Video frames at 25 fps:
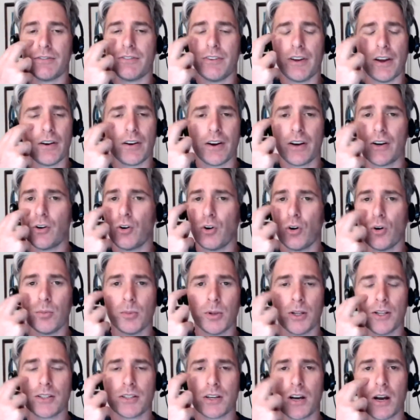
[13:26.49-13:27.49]
very
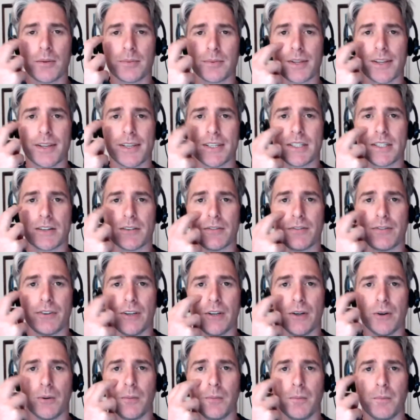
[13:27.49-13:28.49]
normal at times like to
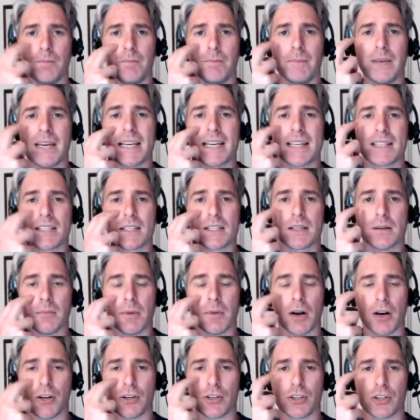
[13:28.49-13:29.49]
feel mixed
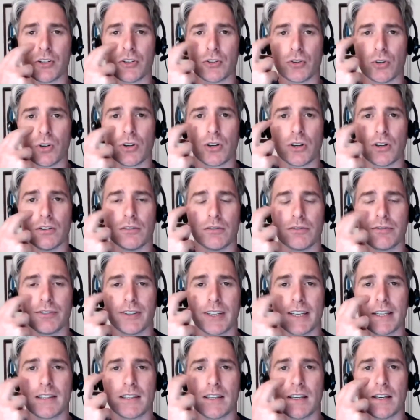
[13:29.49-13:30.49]
emotions or
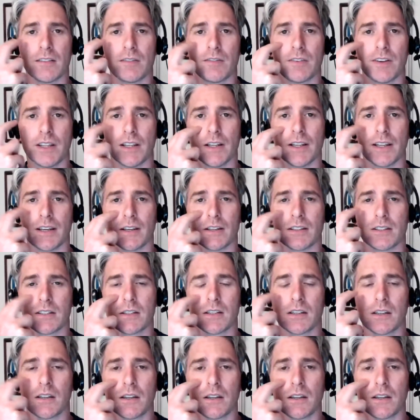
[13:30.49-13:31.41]
conflicting feelings.